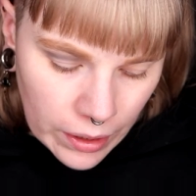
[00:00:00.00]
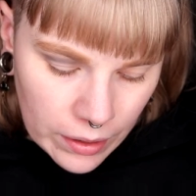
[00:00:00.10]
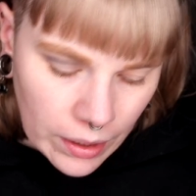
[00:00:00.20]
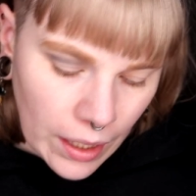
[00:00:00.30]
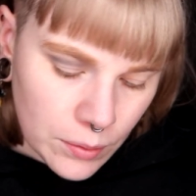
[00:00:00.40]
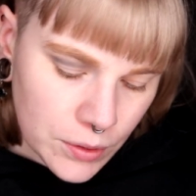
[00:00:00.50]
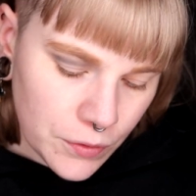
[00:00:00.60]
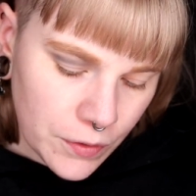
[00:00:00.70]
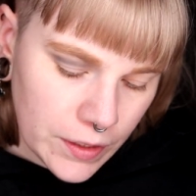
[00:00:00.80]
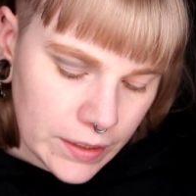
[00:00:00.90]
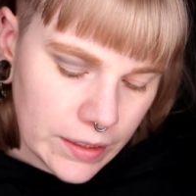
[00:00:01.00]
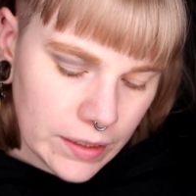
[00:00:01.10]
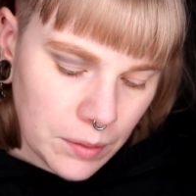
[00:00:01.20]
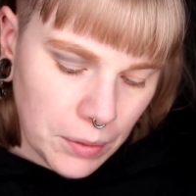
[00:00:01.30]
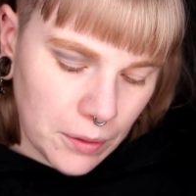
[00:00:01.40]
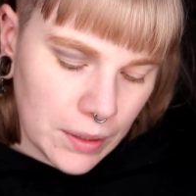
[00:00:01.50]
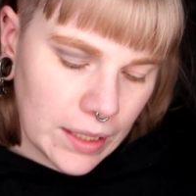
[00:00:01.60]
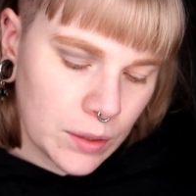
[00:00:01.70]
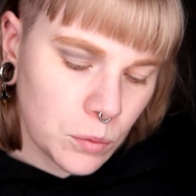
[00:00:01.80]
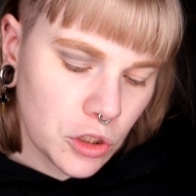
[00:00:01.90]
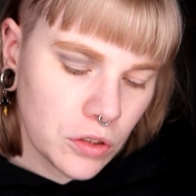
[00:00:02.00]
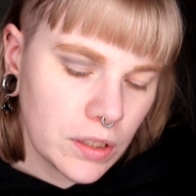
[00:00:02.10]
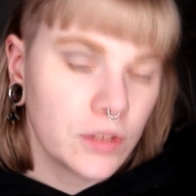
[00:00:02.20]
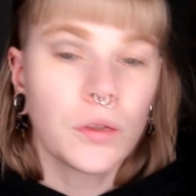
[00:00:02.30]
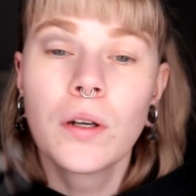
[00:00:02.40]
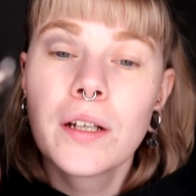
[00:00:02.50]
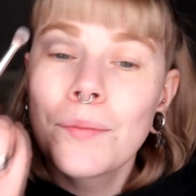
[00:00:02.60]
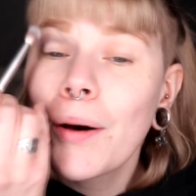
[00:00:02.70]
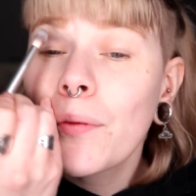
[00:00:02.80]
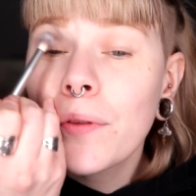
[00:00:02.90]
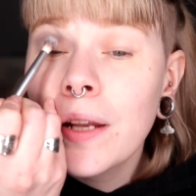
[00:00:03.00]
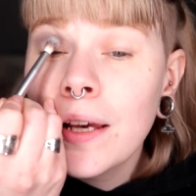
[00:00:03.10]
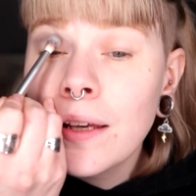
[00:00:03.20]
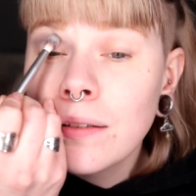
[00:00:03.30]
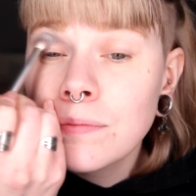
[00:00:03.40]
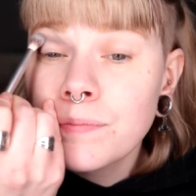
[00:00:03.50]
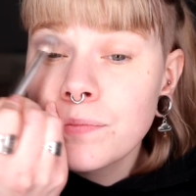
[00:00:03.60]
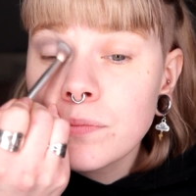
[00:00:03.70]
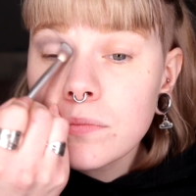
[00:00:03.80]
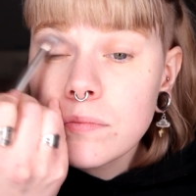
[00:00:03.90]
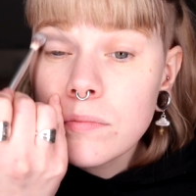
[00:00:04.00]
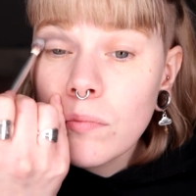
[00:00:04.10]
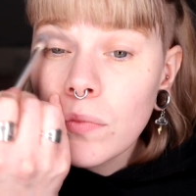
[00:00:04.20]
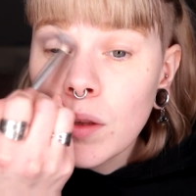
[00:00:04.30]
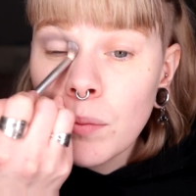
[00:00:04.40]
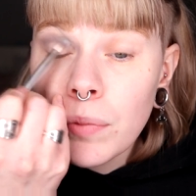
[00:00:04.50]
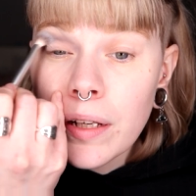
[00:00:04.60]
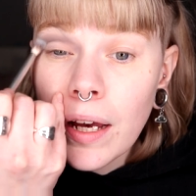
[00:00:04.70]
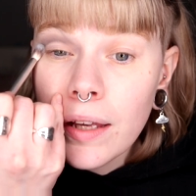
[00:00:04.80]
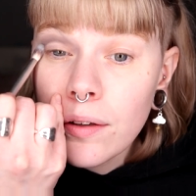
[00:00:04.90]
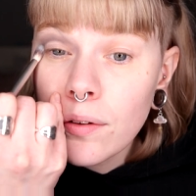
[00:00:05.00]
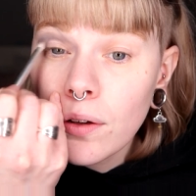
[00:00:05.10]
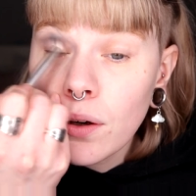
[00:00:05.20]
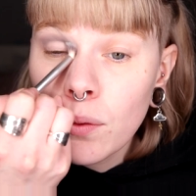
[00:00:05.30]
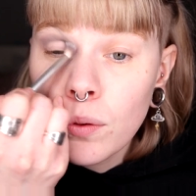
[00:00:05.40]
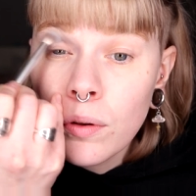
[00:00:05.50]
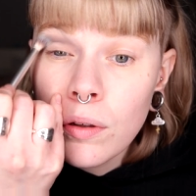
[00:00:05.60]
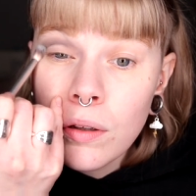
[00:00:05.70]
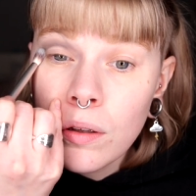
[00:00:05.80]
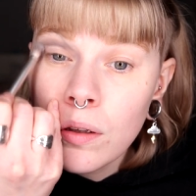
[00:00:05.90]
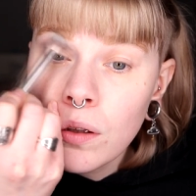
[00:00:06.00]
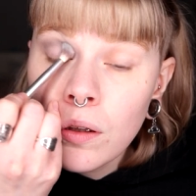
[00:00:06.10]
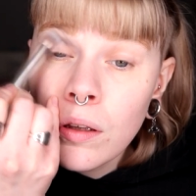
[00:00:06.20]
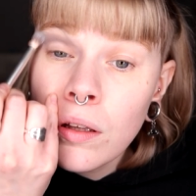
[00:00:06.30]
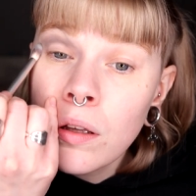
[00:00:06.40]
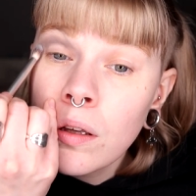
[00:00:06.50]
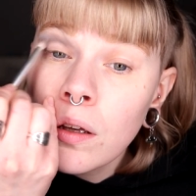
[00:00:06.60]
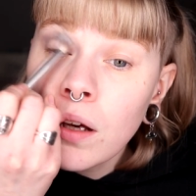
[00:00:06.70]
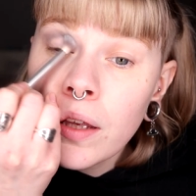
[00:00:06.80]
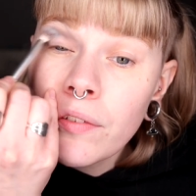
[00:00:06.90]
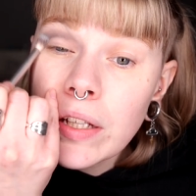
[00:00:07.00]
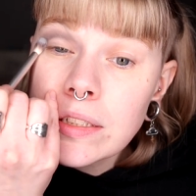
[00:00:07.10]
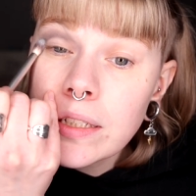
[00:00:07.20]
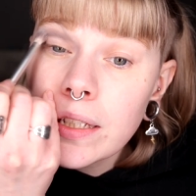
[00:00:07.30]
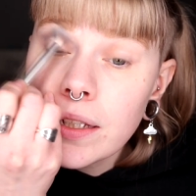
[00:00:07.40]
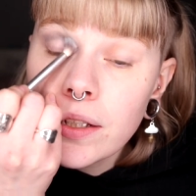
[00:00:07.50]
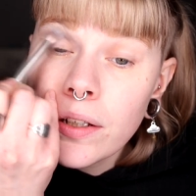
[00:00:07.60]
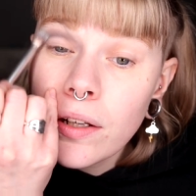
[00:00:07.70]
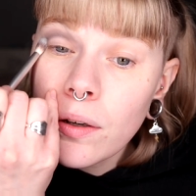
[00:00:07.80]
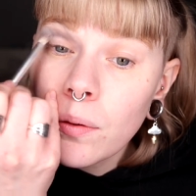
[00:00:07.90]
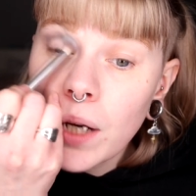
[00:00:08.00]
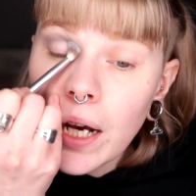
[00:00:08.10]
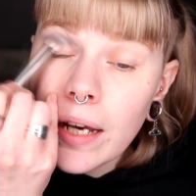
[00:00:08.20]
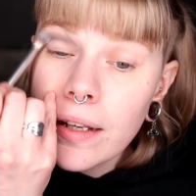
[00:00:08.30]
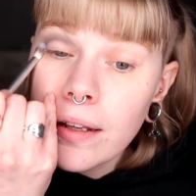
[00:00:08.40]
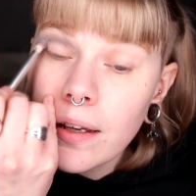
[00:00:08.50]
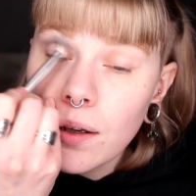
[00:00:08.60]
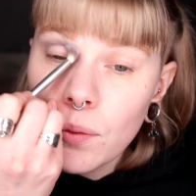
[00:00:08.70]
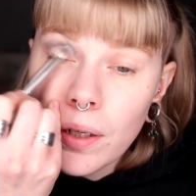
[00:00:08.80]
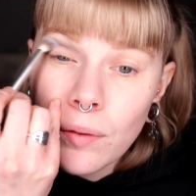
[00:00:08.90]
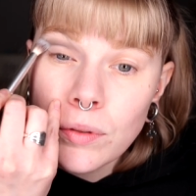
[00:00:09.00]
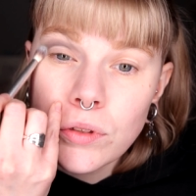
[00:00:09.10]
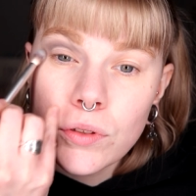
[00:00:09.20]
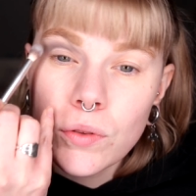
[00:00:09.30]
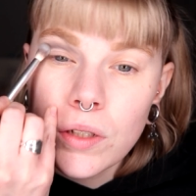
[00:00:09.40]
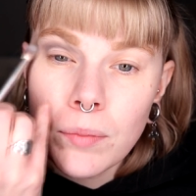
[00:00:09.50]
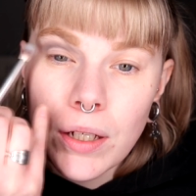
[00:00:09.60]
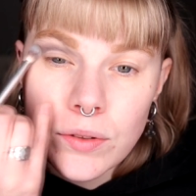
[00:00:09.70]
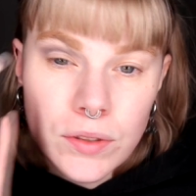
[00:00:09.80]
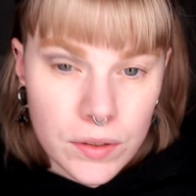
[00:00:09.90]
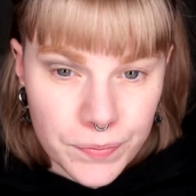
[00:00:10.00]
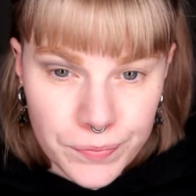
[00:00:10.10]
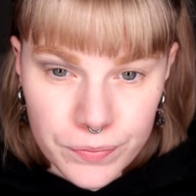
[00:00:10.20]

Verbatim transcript: And I was thinking about like, what should I talk about today? But I don't know. I have actually no idea what I want to talk about.